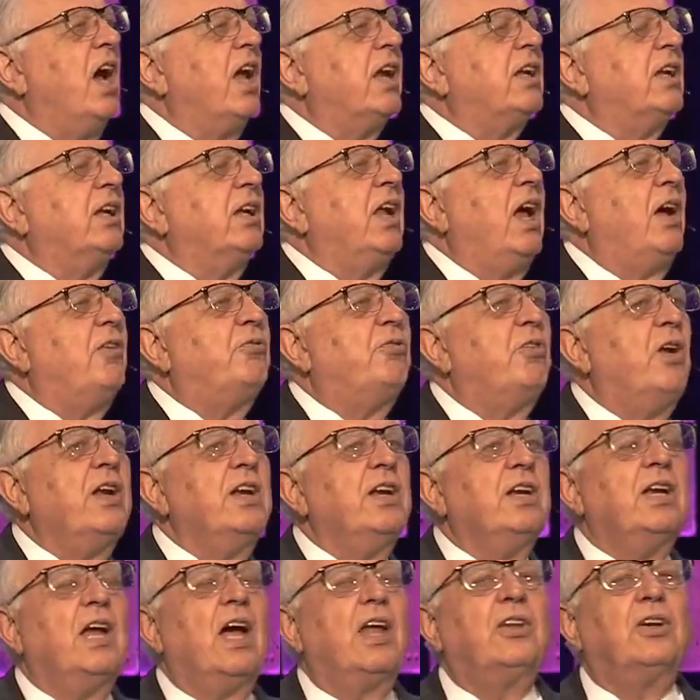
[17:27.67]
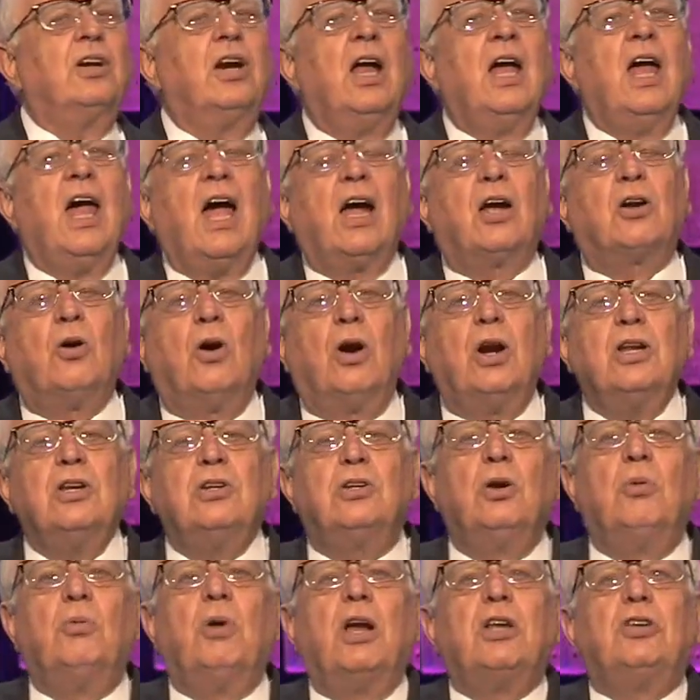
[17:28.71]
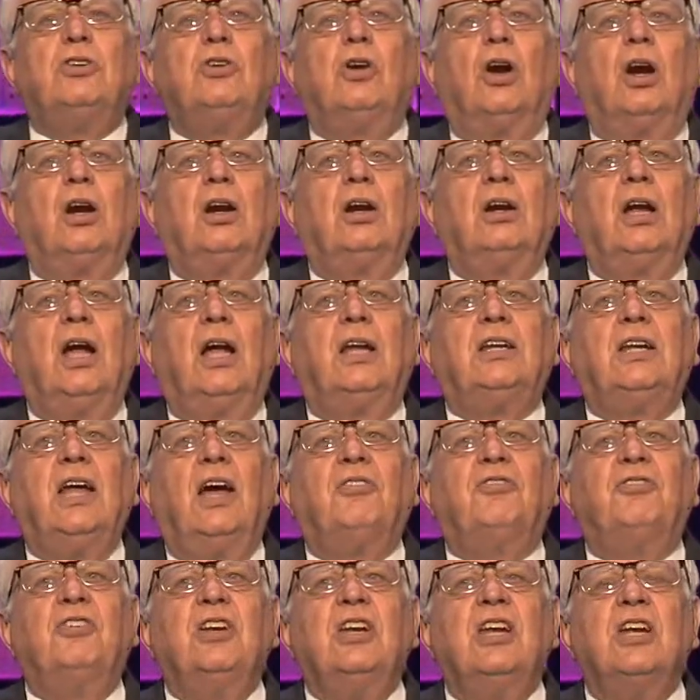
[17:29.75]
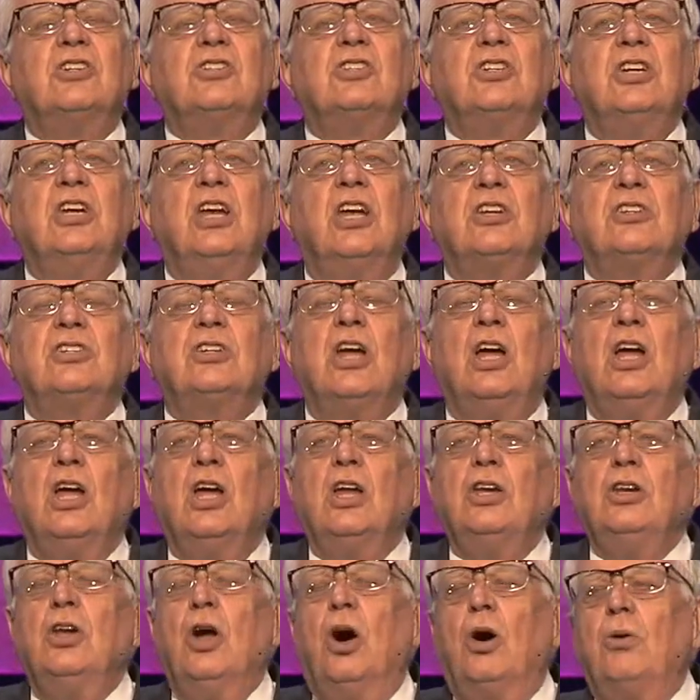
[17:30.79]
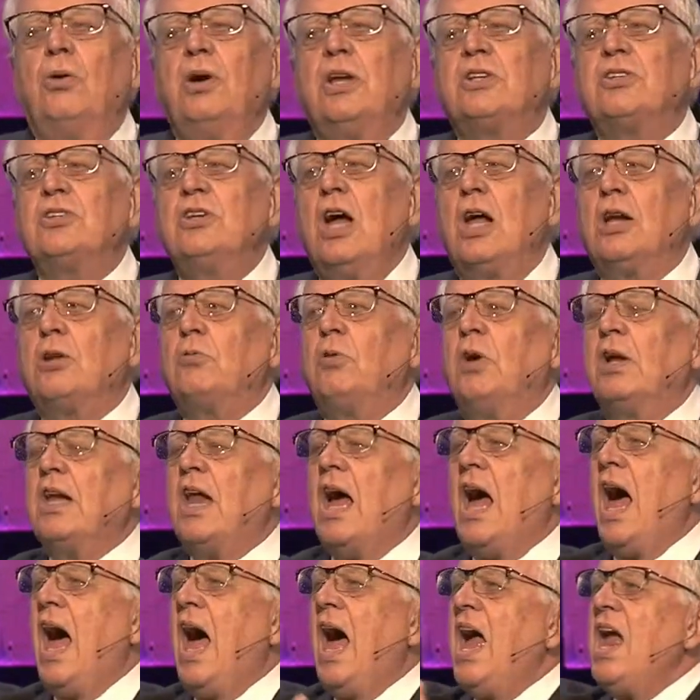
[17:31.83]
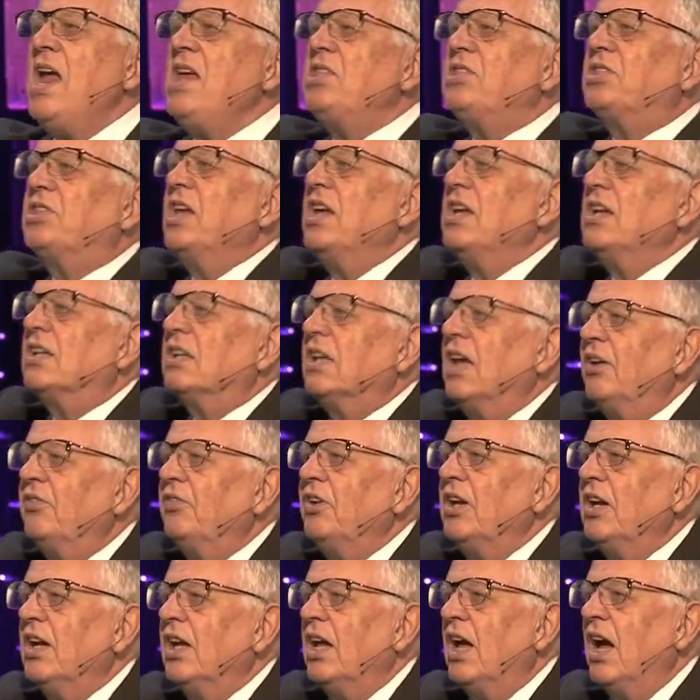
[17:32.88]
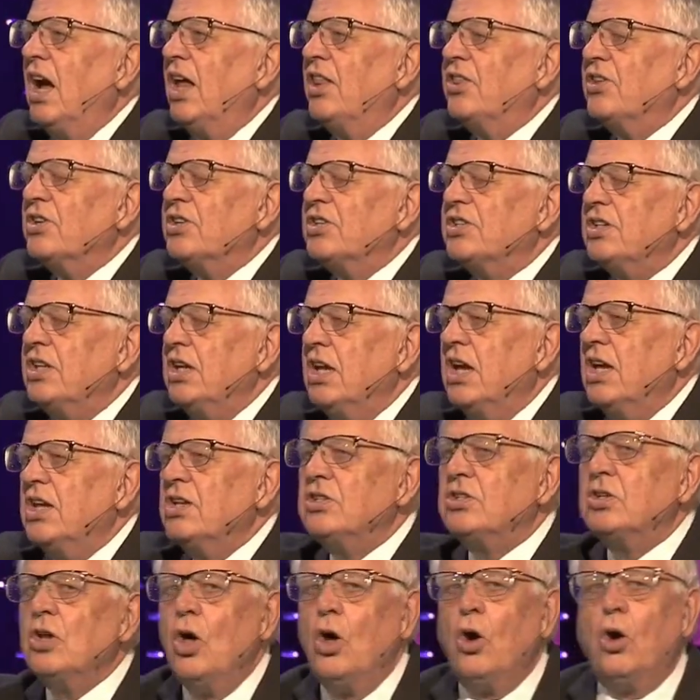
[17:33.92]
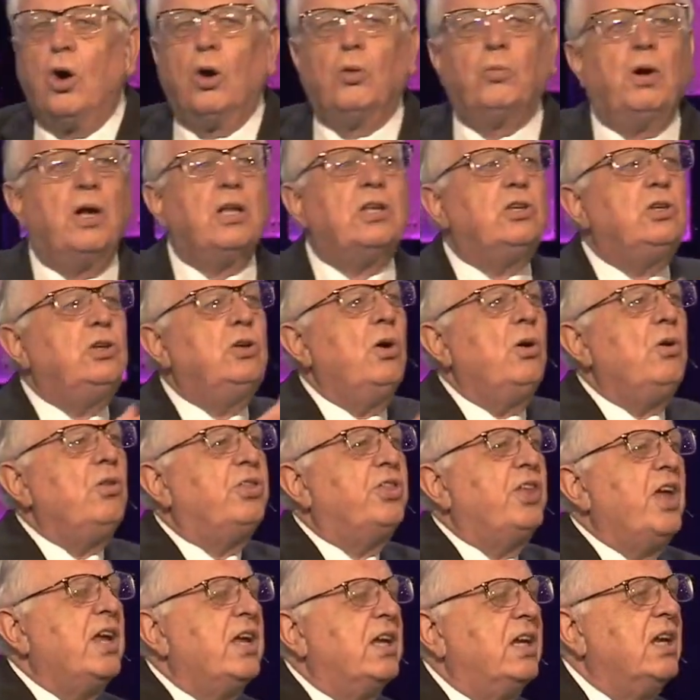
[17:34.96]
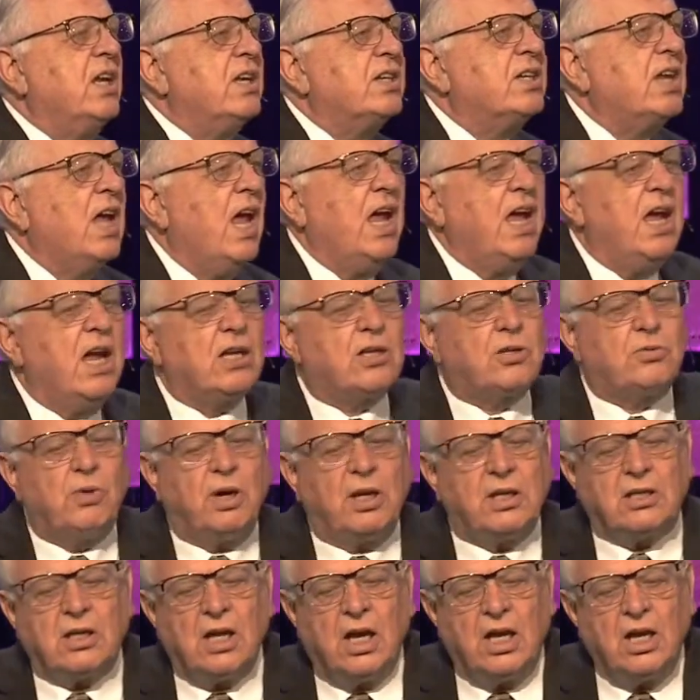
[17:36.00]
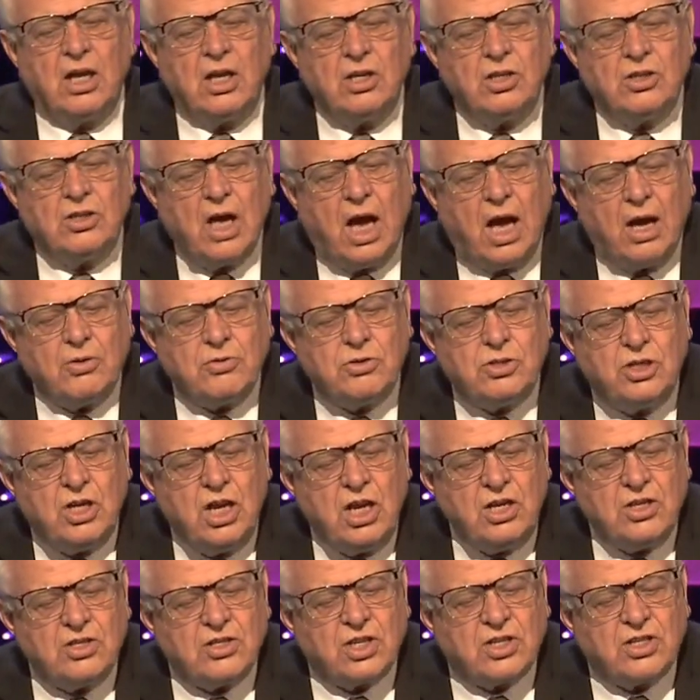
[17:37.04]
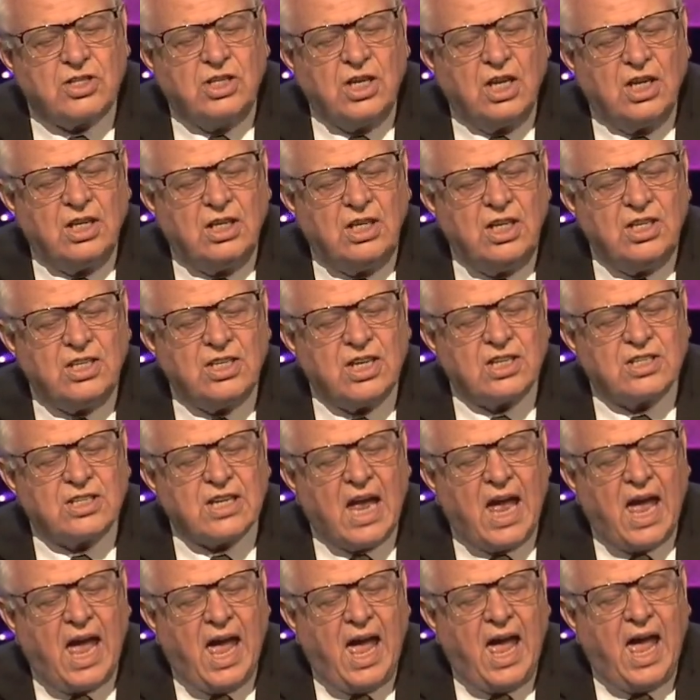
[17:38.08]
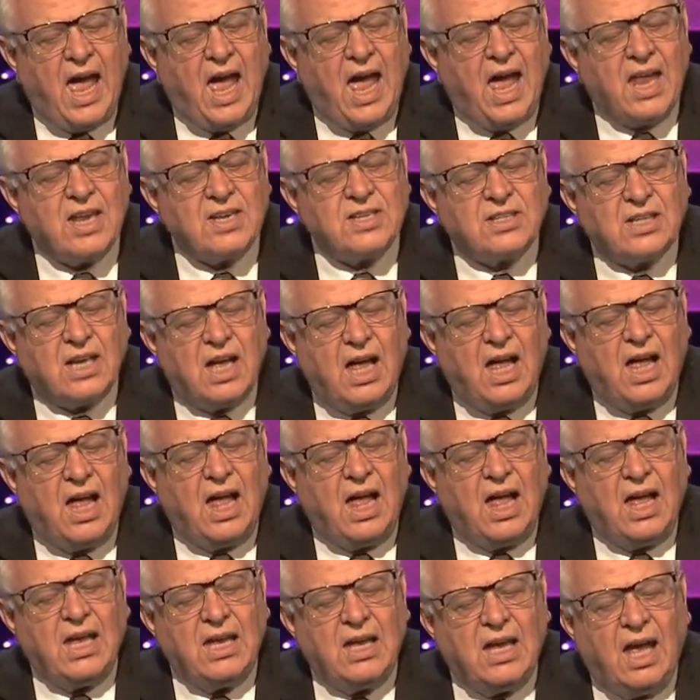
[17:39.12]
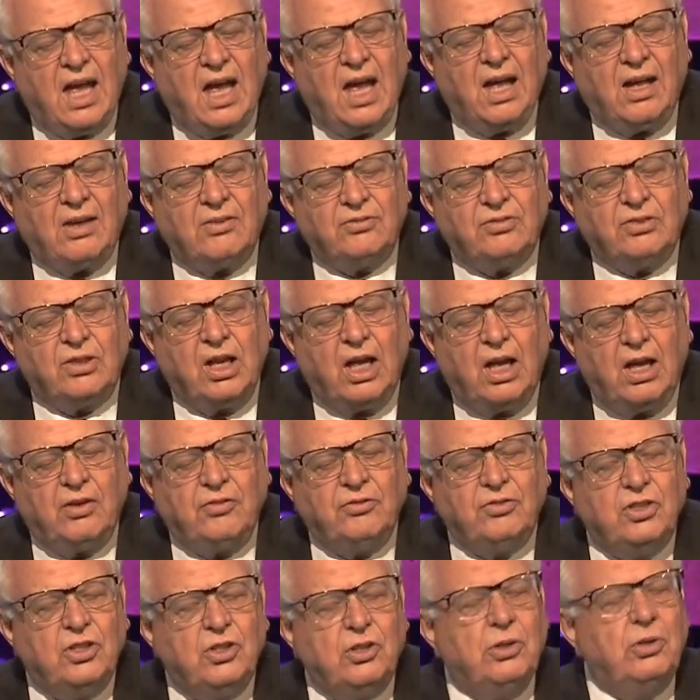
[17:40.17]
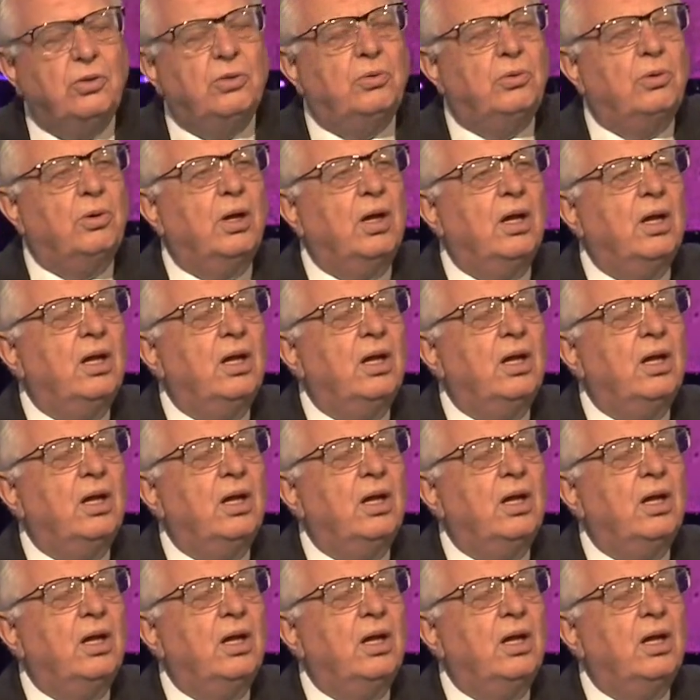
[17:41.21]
not love one another according to what your uh, definition is. No, it's not what I think loving uh, others is or what you think it is. It's what how Jesus did it. He says, "As I have loved you."